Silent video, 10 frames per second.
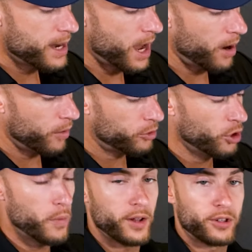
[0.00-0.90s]
Now,
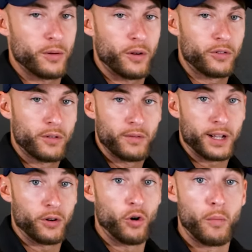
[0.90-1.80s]
two rescuers,
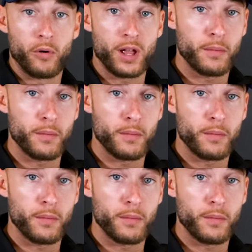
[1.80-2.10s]
like a normal